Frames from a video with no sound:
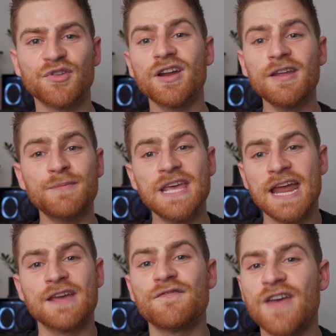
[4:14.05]
you're gonna be
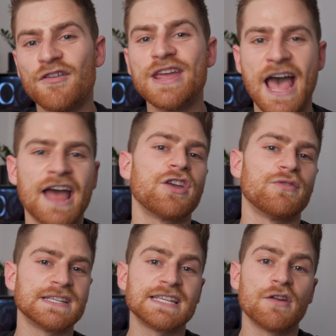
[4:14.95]
getting very
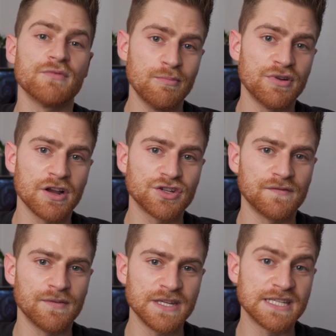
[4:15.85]
accurate sound reproduction
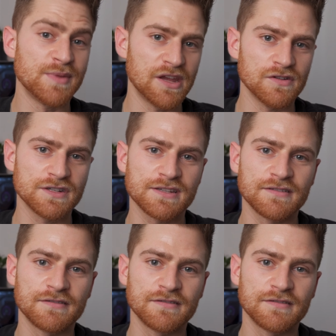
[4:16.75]
from these speakers.